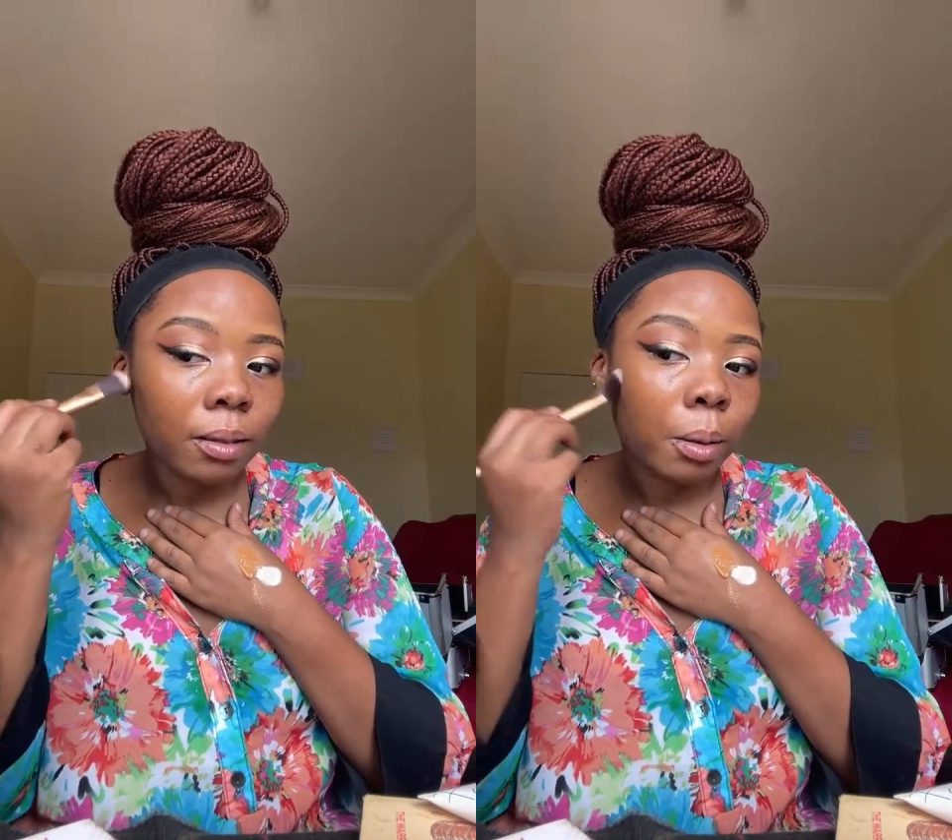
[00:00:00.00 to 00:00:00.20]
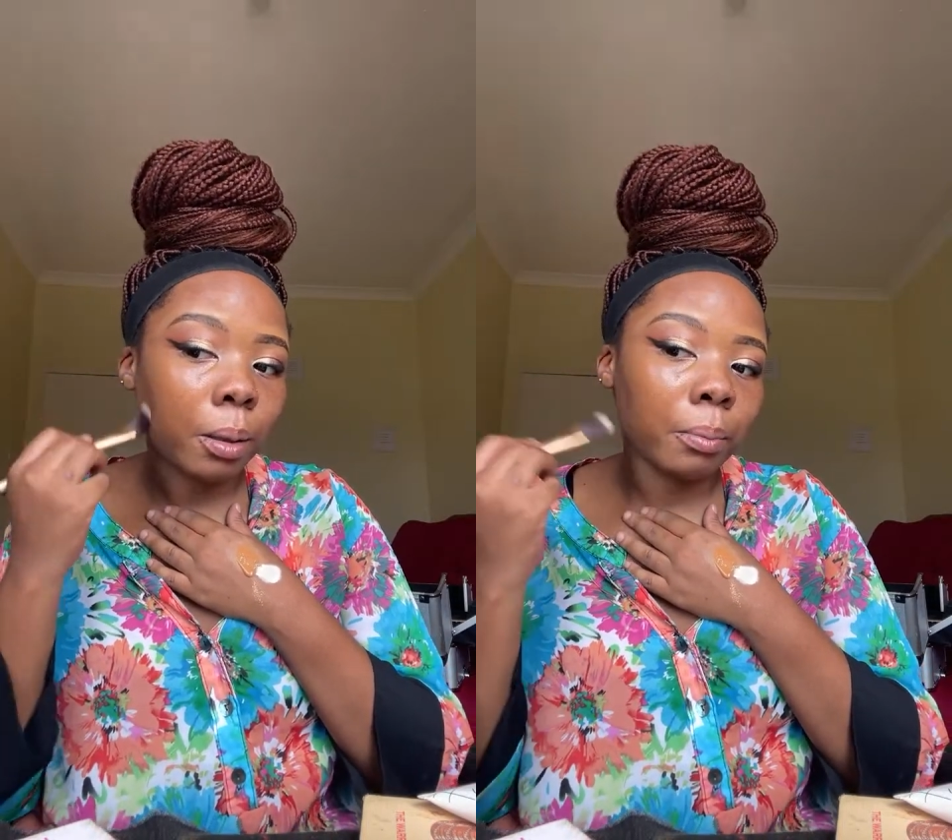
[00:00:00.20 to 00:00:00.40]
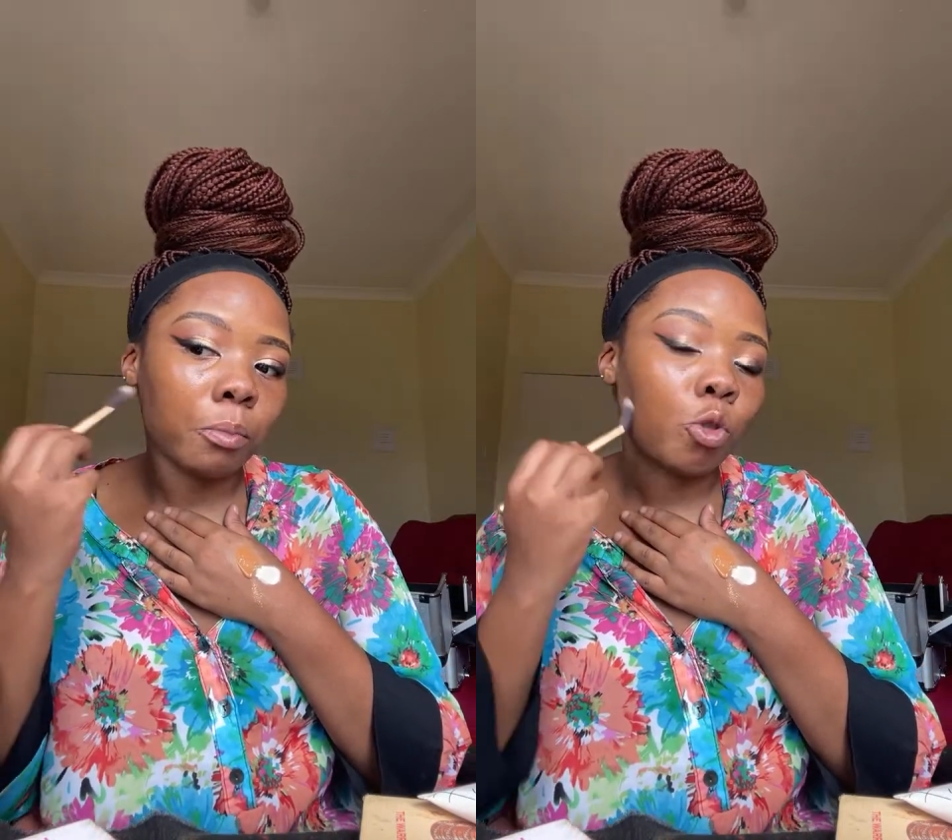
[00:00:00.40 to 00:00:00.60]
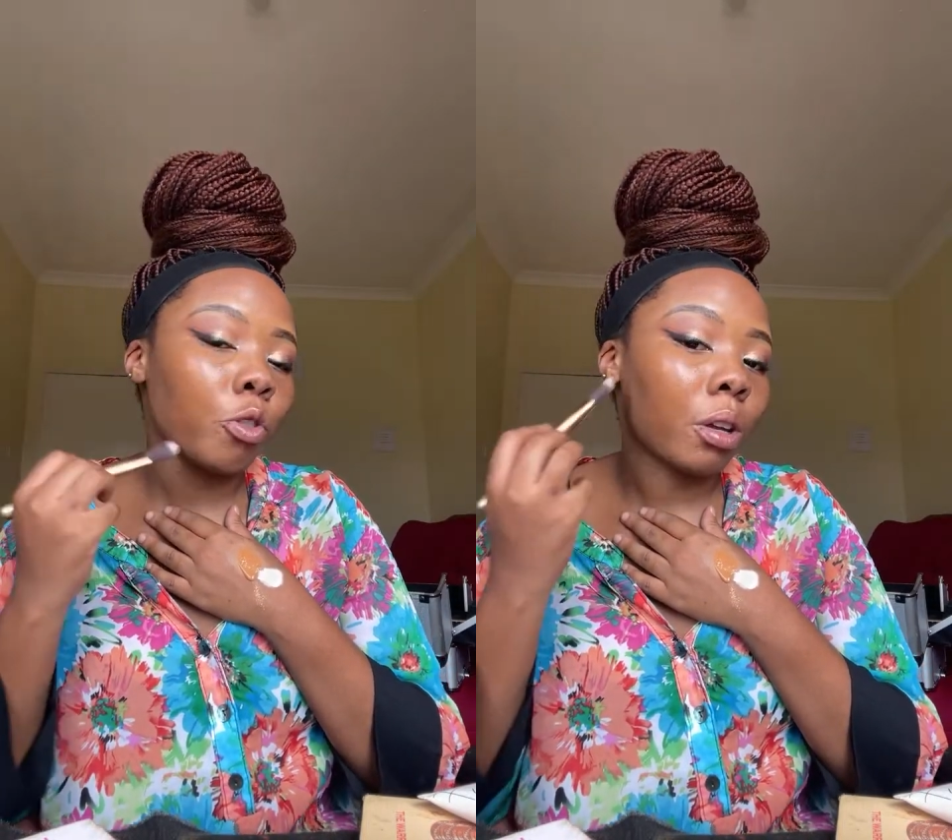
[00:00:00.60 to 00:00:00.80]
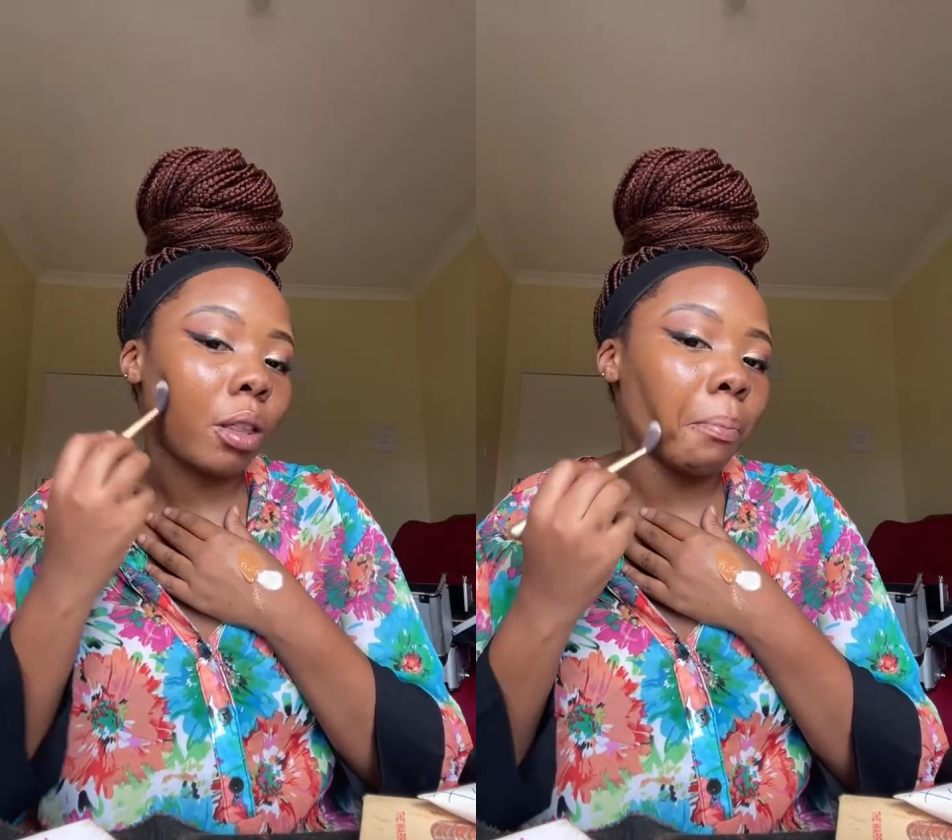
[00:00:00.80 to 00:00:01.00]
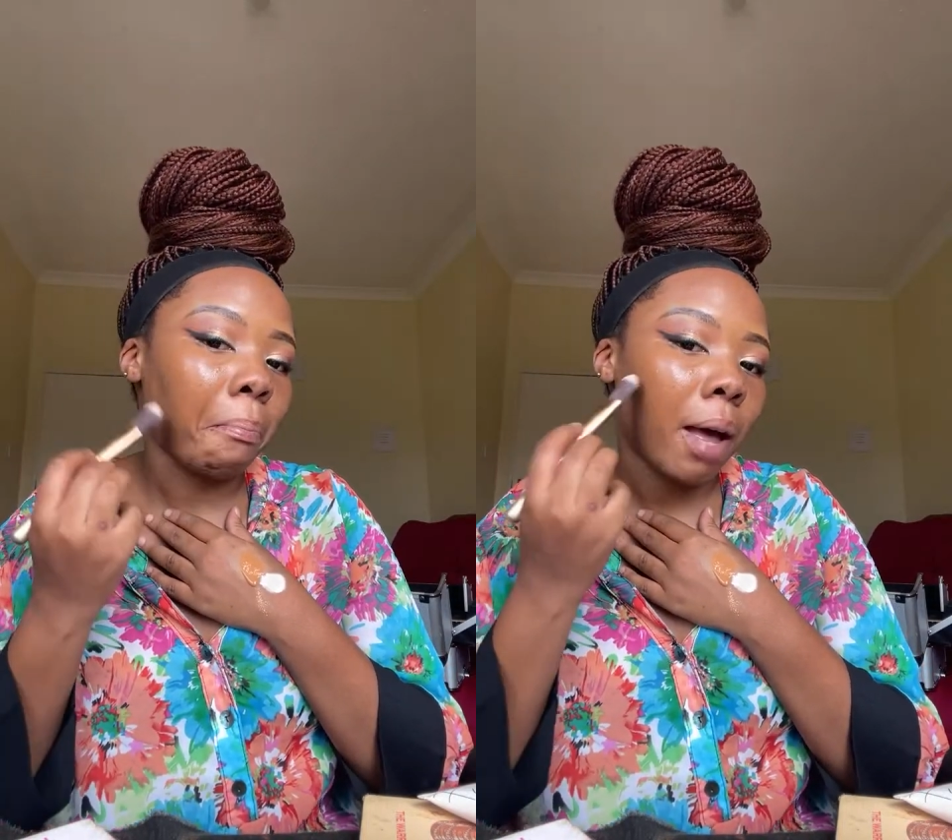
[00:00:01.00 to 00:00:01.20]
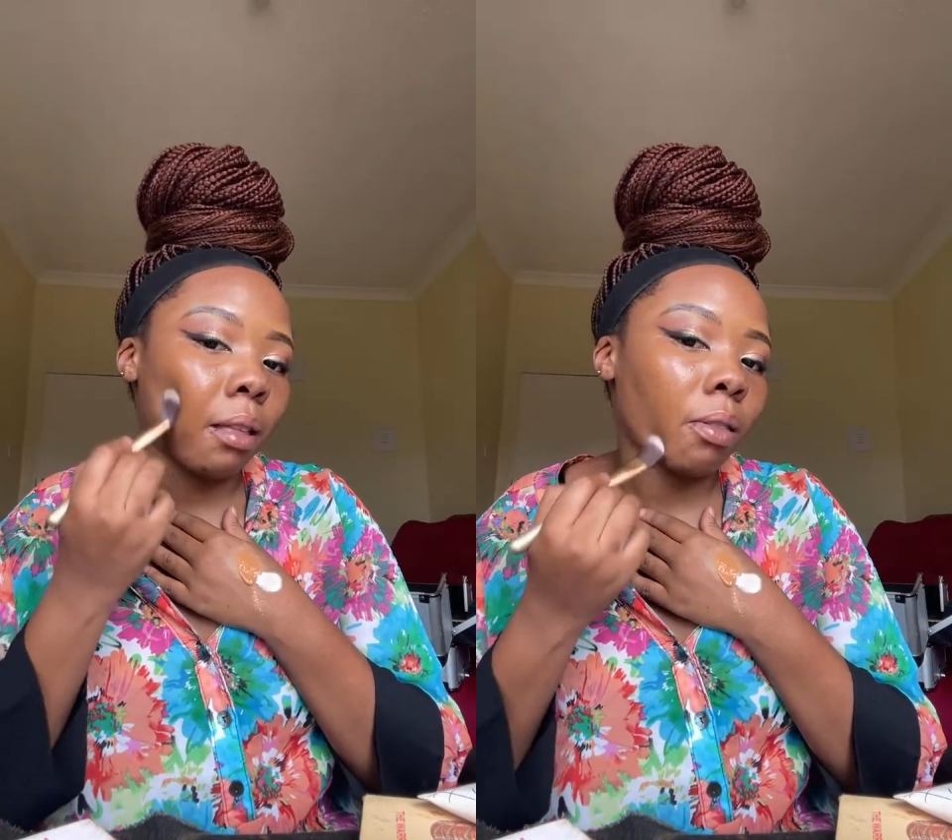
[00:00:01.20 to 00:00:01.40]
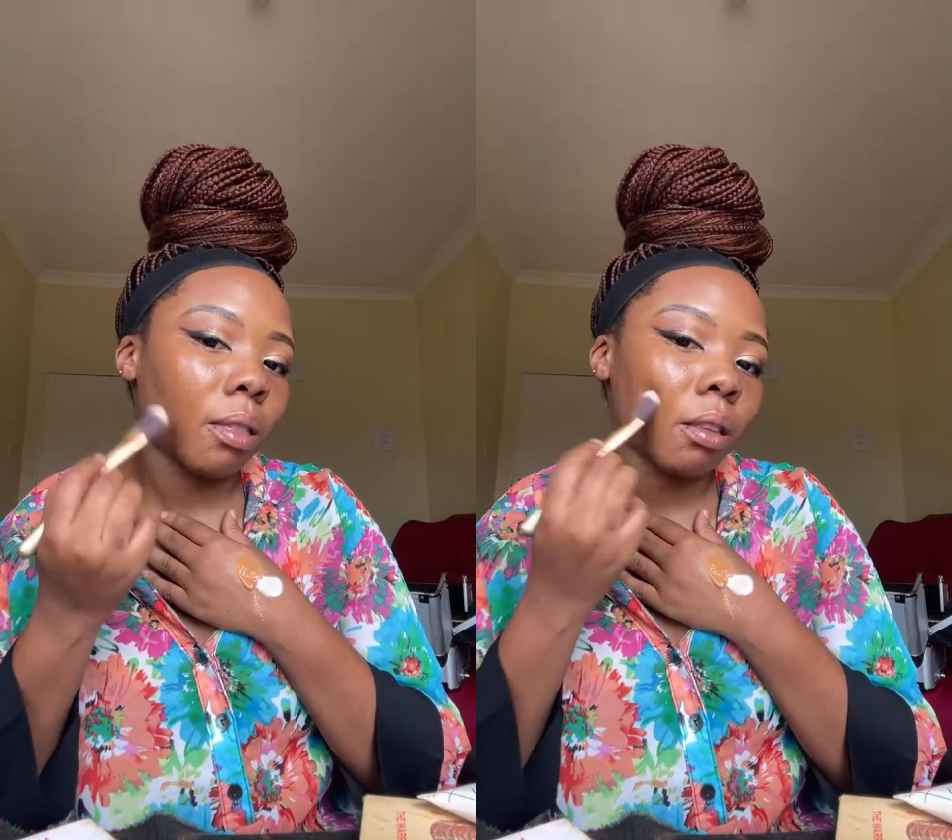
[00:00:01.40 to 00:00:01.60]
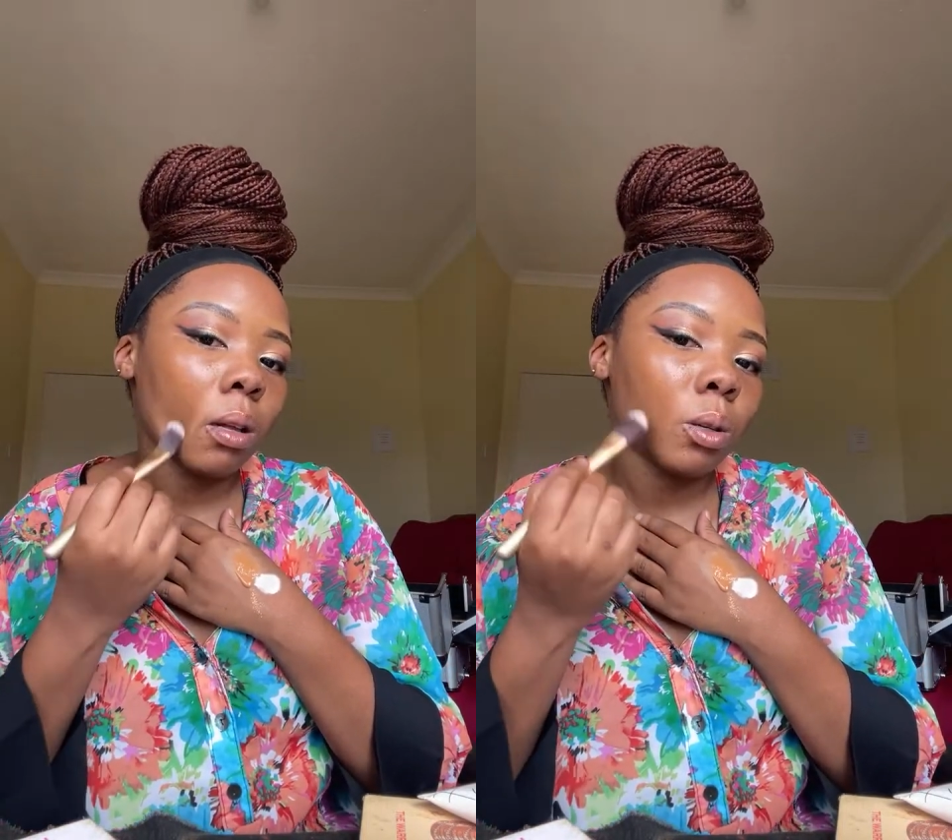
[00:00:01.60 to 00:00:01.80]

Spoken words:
during the month.